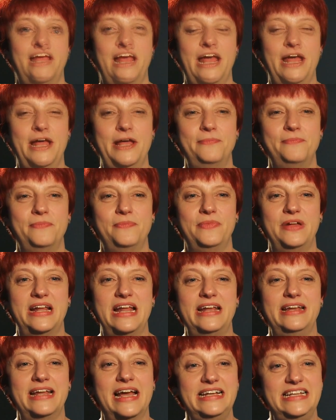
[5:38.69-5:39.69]

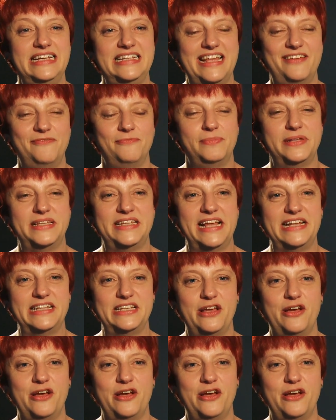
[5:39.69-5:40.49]
97%